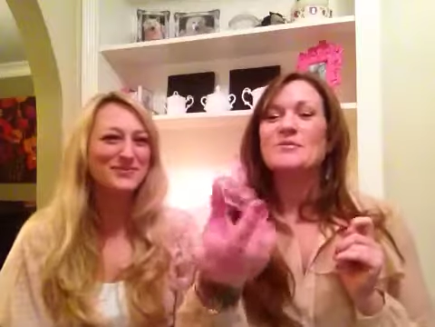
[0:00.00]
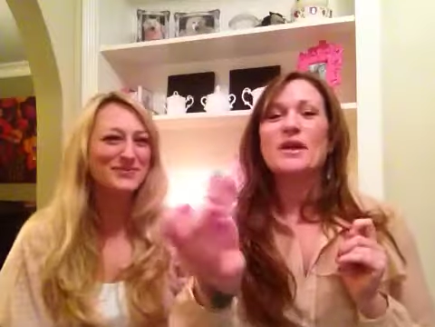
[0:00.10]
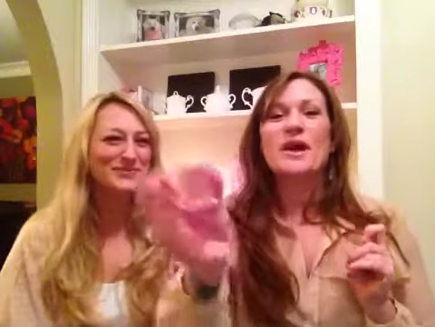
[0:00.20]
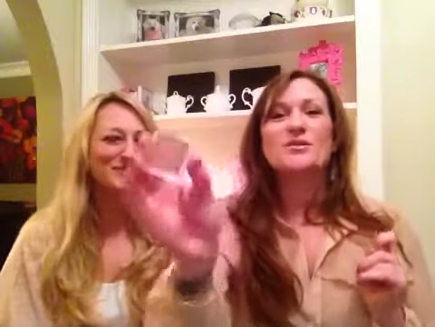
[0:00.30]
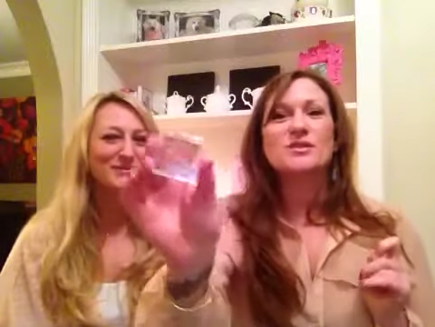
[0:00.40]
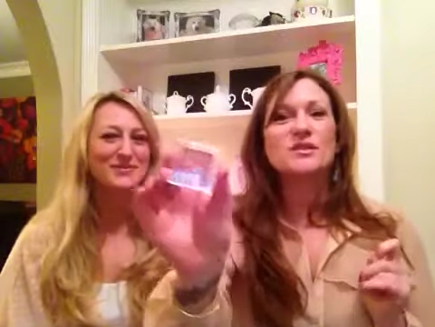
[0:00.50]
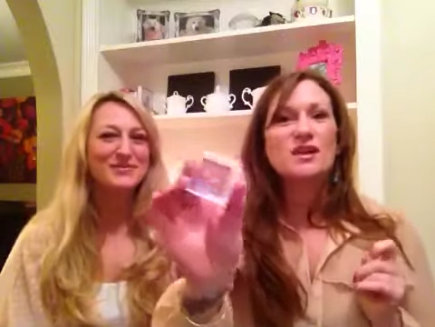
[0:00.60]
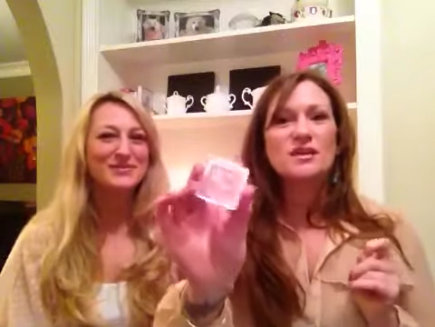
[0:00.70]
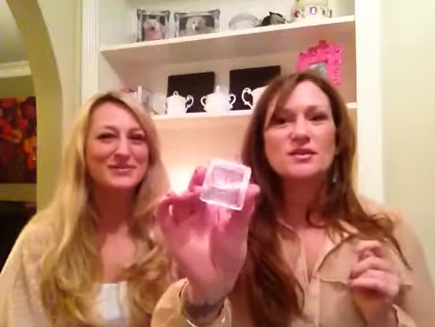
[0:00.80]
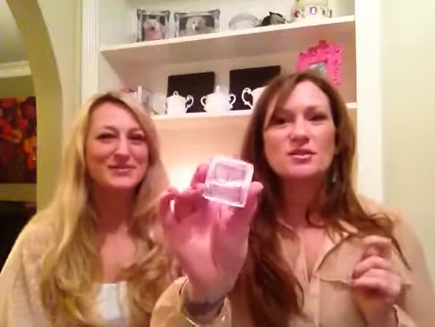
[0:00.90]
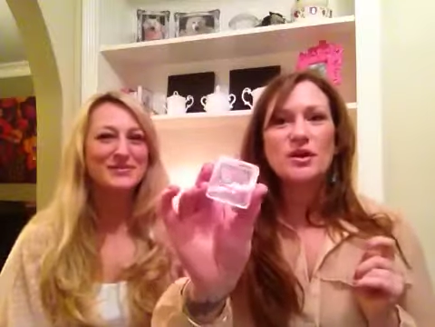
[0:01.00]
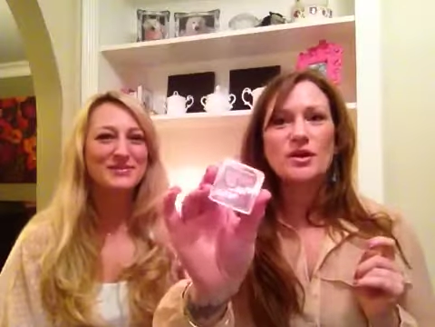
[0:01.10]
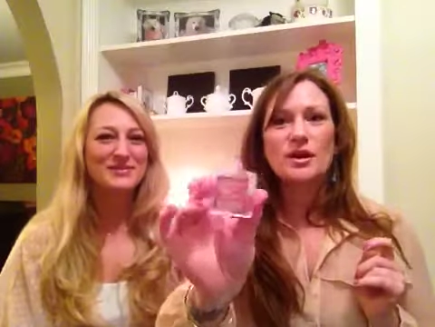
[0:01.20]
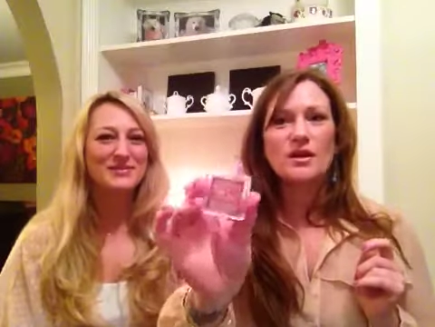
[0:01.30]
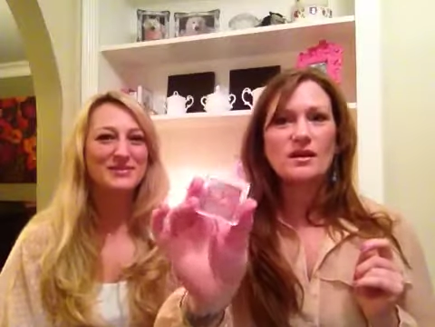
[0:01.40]
Speaker 1: I just got it at
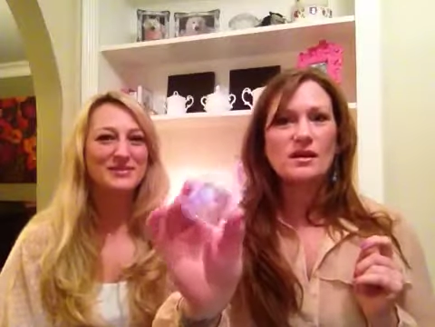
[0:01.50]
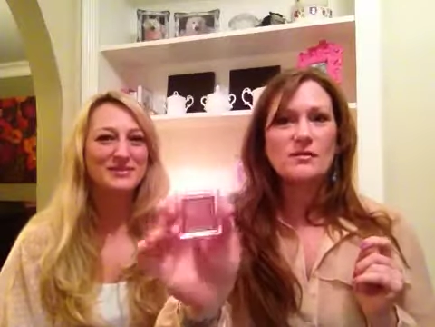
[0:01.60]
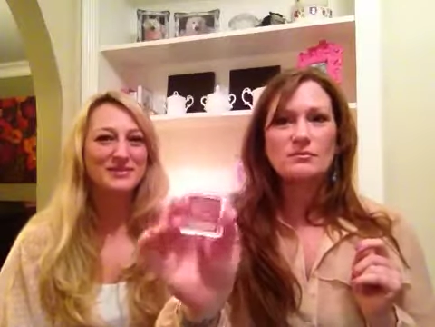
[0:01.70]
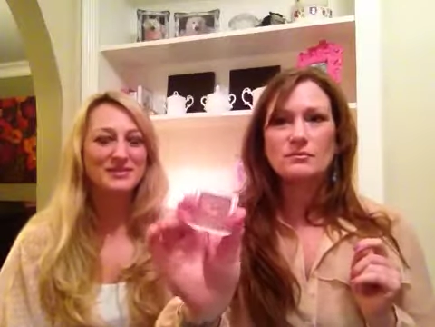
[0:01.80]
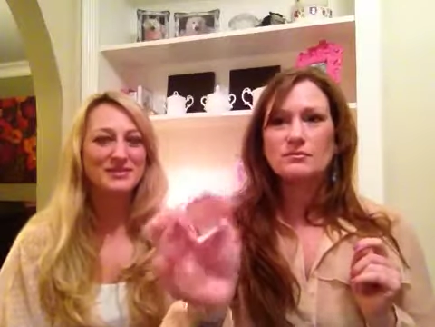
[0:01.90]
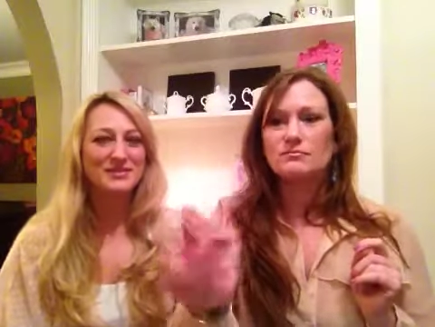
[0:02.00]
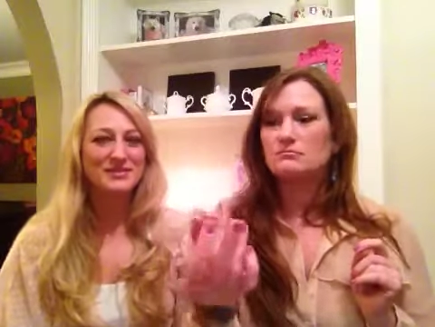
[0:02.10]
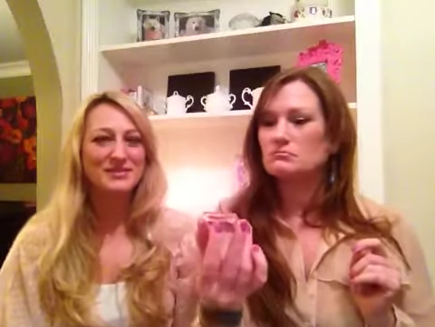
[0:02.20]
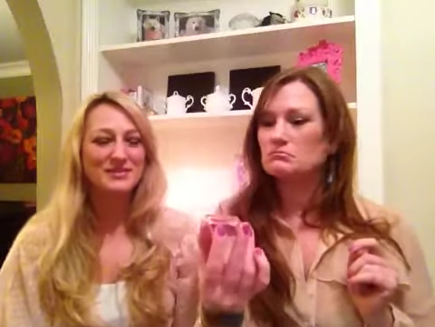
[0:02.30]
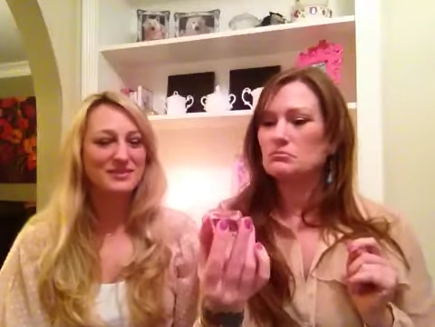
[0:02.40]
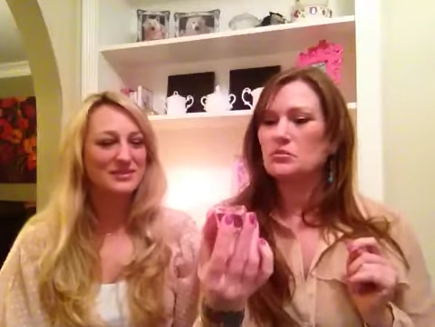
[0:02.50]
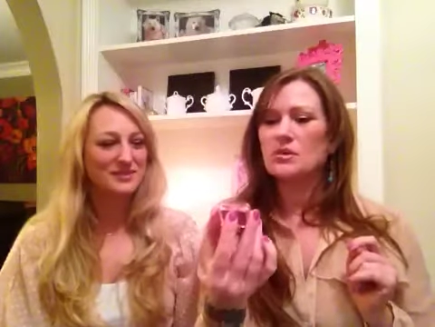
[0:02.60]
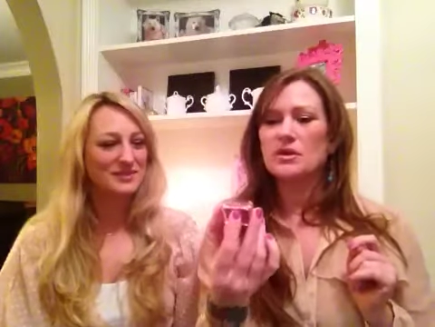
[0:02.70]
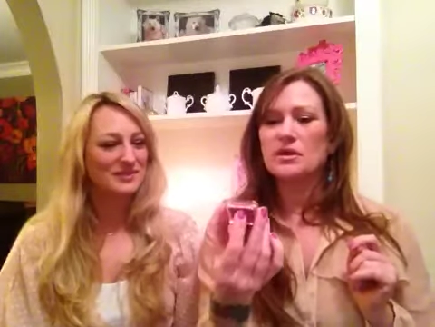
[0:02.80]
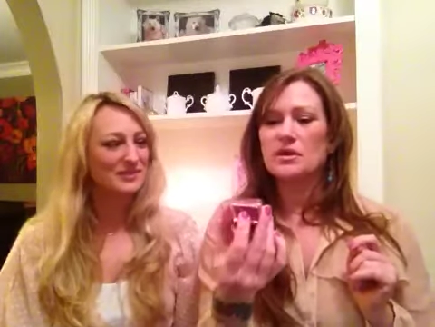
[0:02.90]
Target. Um,
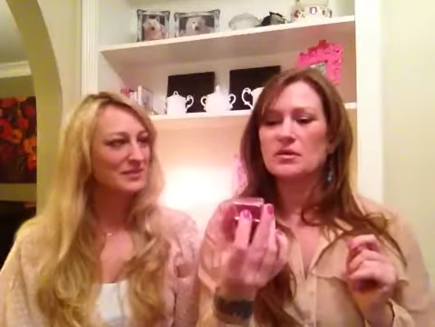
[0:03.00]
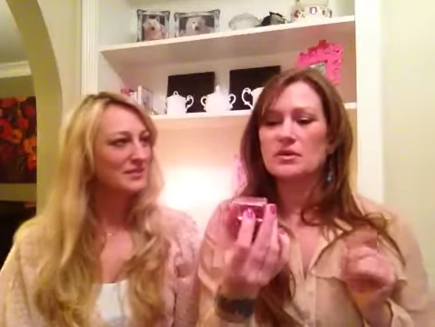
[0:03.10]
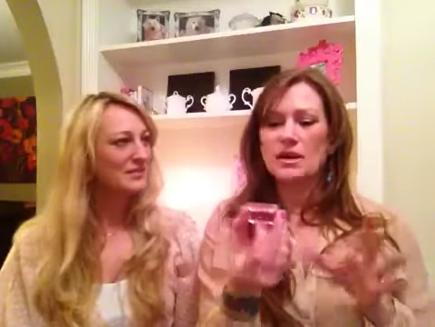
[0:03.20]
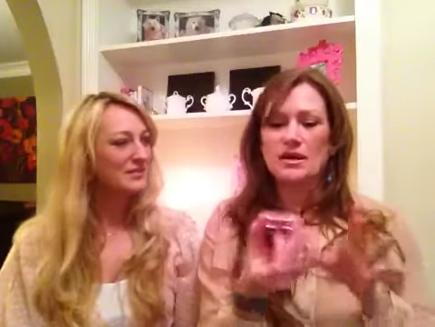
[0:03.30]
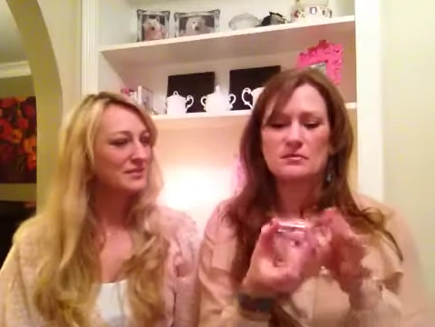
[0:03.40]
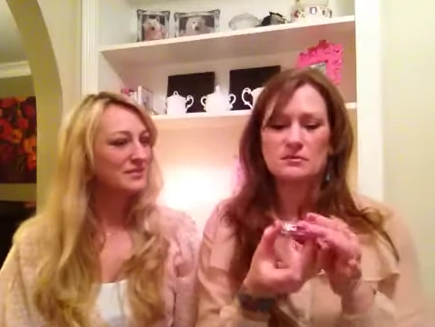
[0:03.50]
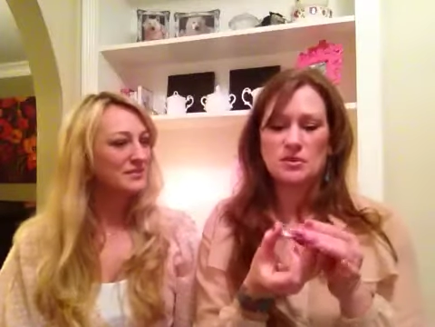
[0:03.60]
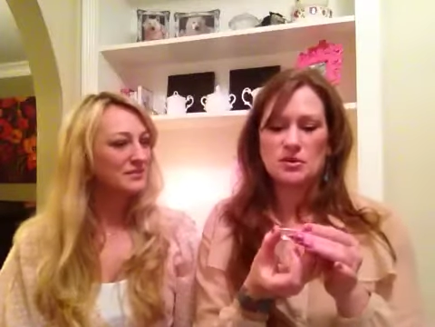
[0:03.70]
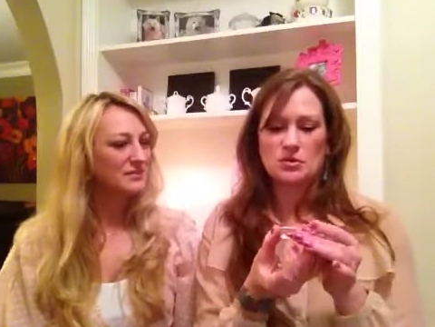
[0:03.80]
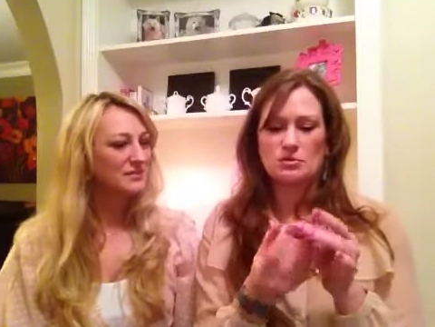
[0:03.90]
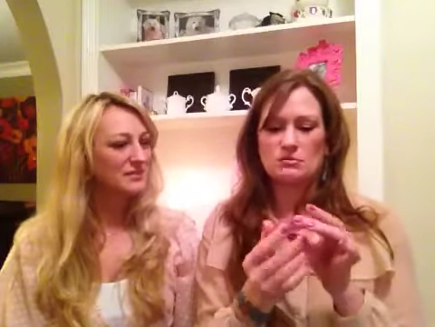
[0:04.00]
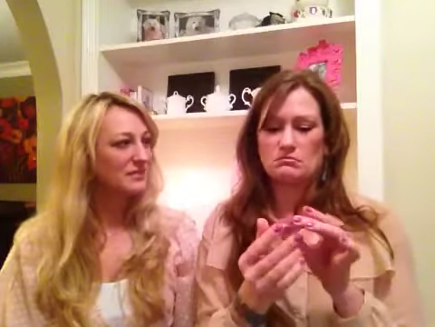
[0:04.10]
really cute name. Cute.